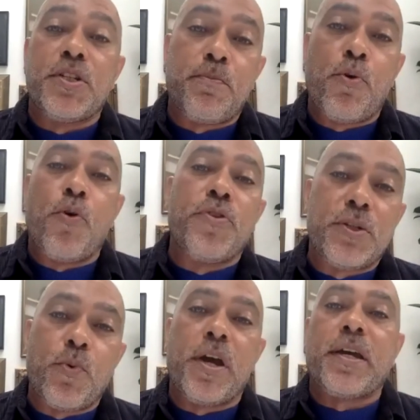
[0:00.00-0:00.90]
support
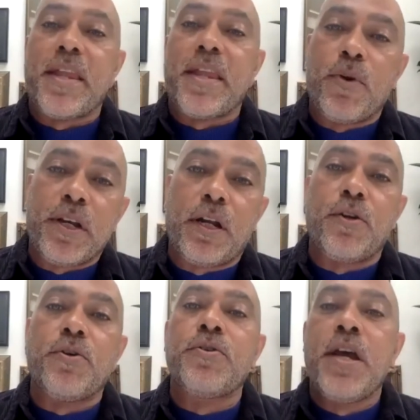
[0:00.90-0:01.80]
this work, and that will
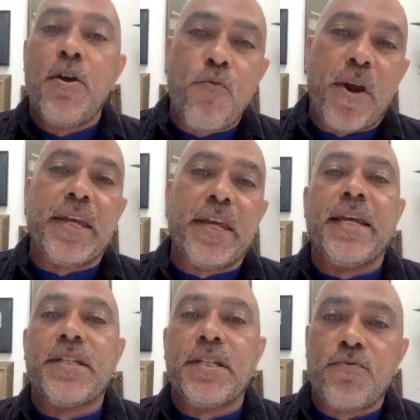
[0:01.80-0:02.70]
include
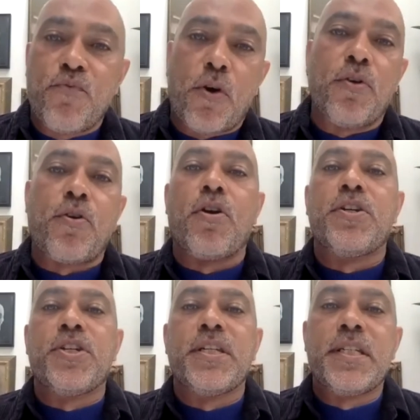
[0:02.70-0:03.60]
regulators, royal
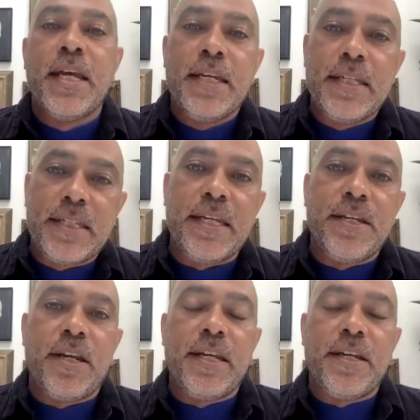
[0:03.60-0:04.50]
colleges,
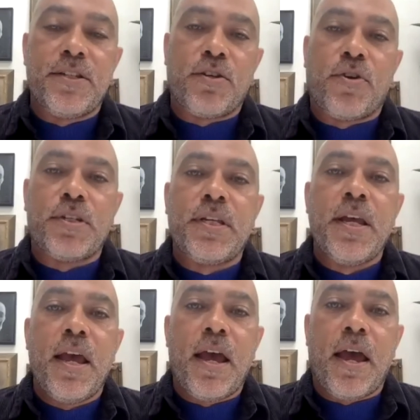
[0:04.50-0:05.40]
senior leaders across
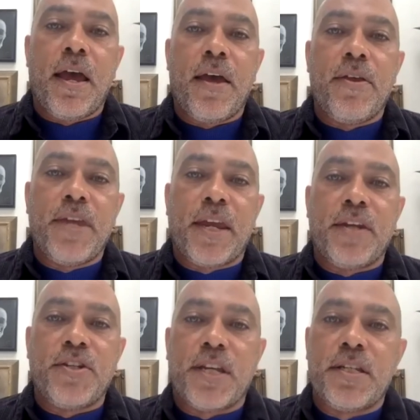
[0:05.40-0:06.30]
the
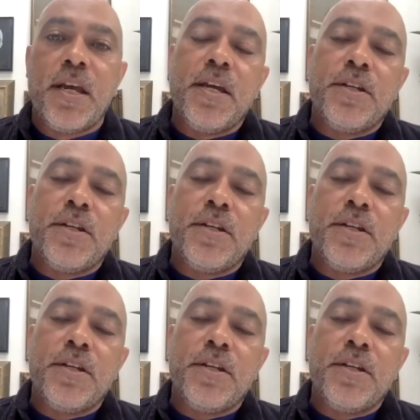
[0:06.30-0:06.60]
NHS,